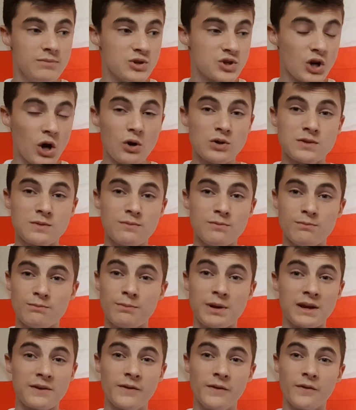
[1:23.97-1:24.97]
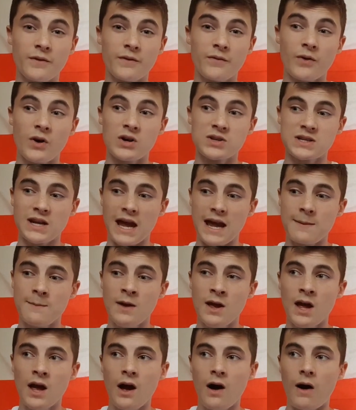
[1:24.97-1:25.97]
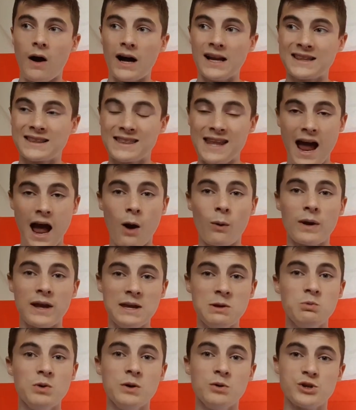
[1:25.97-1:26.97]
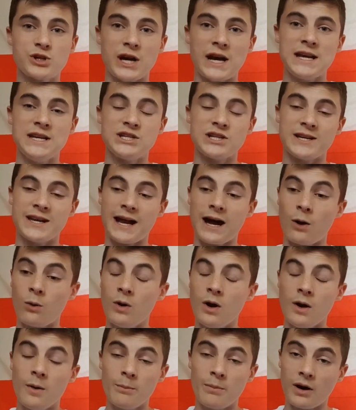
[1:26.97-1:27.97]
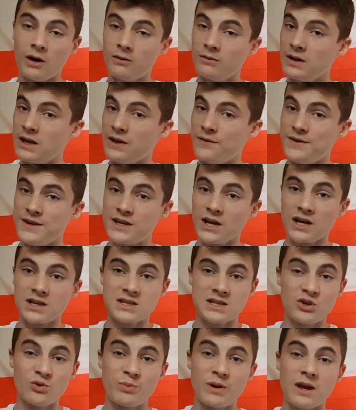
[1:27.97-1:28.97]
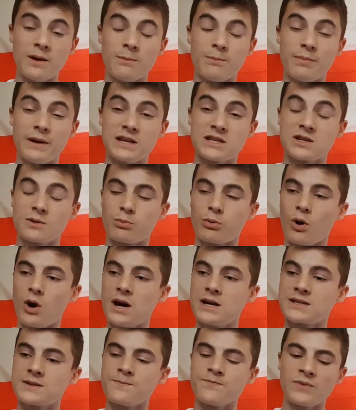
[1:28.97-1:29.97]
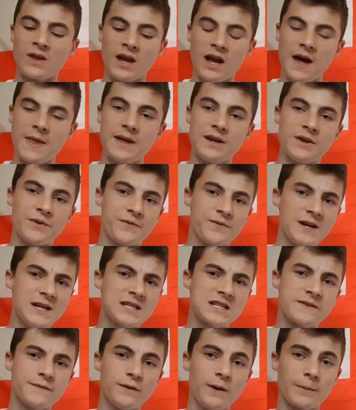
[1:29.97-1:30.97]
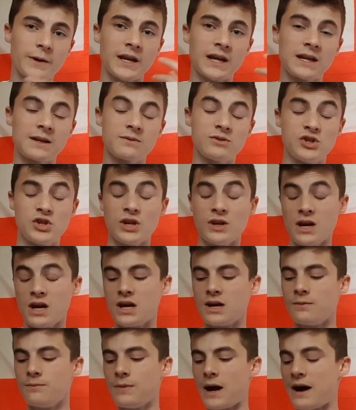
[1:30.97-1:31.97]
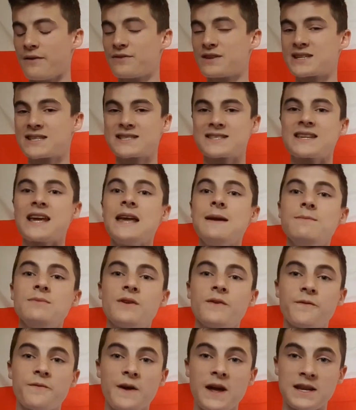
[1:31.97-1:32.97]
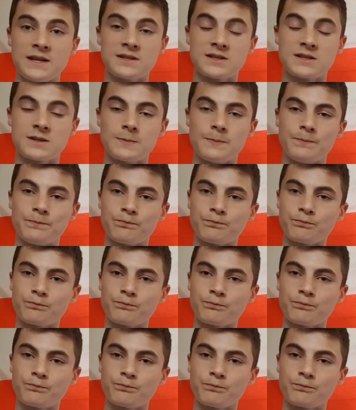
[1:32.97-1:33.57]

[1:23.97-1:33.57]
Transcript: chosen Pickford for the first game. I doubt he will change it now, but if he does, it will be a bit surprised. And then defensively, I'm going to have the same defence